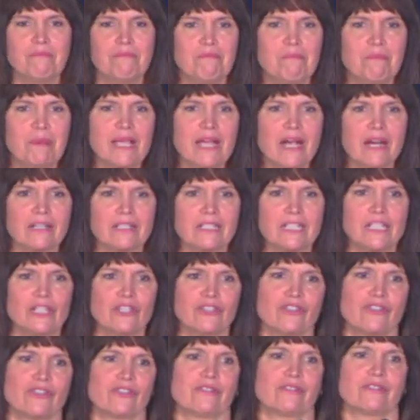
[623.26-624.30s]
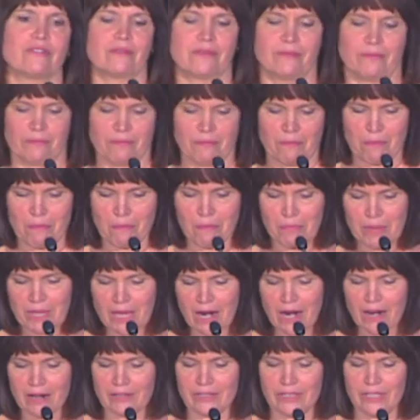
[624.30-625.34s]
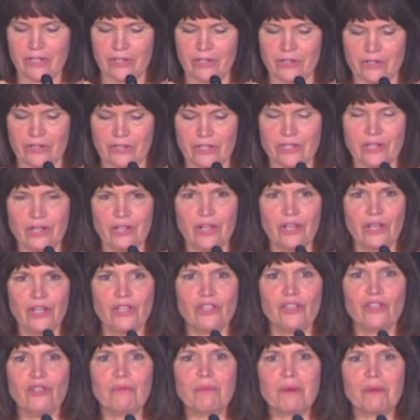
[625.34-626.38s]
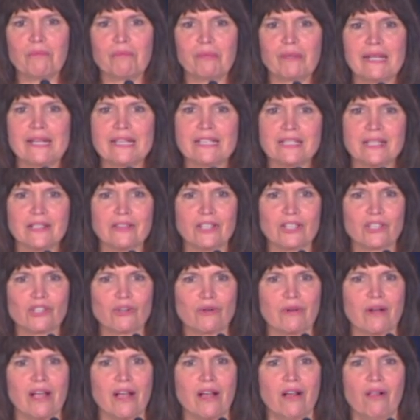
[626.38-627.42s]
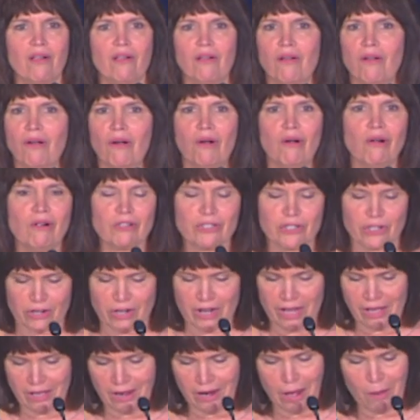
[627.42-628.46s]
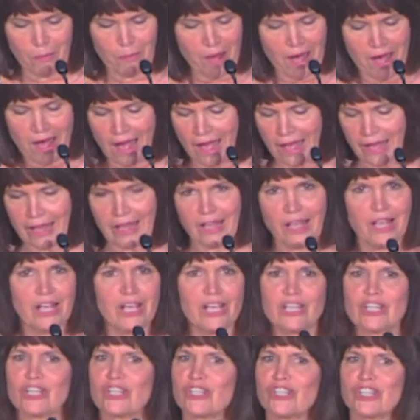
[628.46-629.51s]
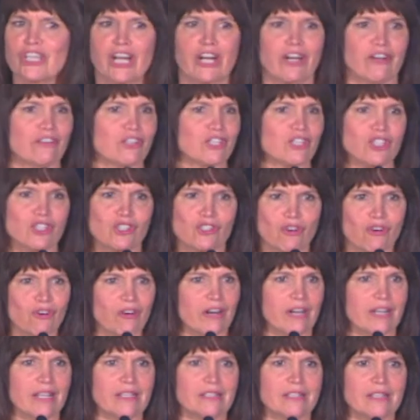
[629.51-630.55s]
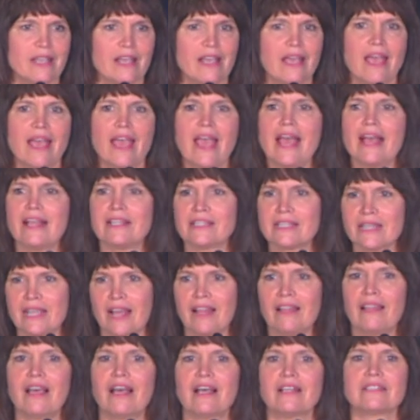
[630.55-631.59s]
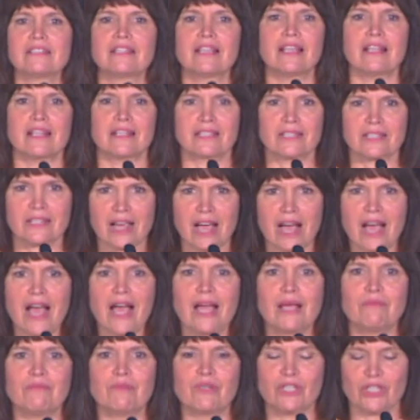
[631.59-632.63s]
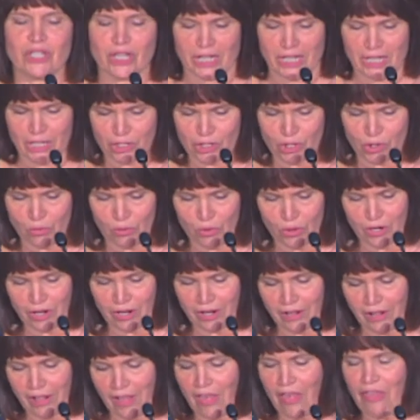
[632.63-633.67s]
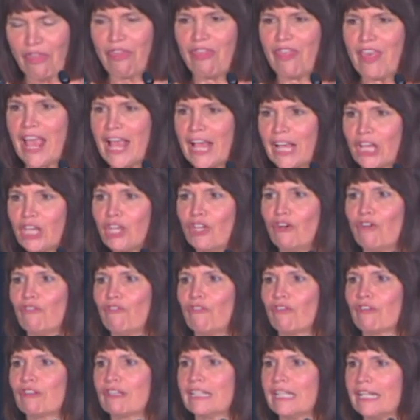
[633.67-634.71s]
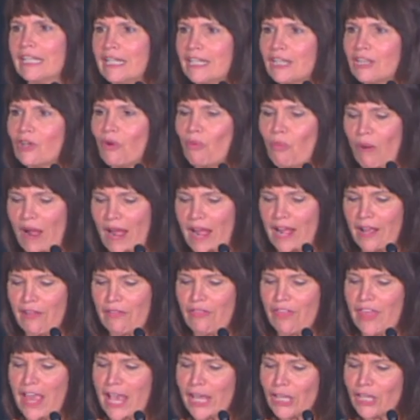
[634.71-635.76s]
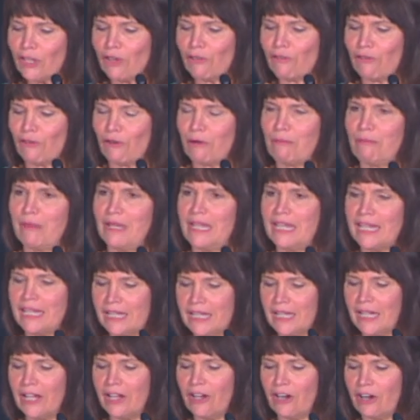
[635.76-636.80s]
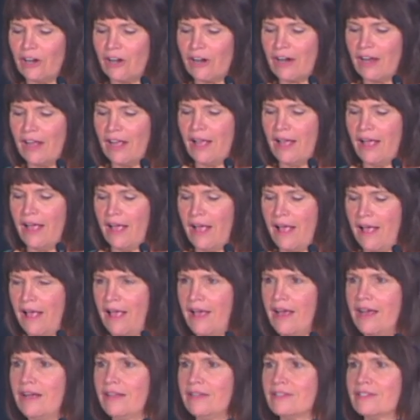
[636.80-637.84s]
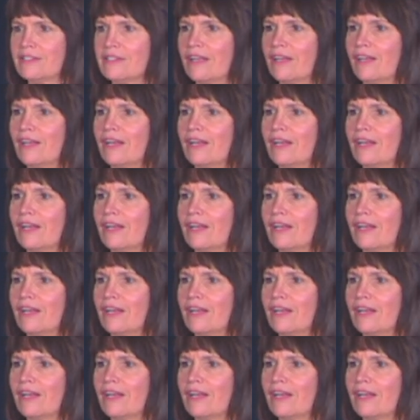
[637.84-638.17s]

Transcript: be our teachers, be our leaders. You've been blazing the trail. Hold your head up high, share the stories, and tell us it's time to get to work. Thank you for leading the way. Thank you for being here. And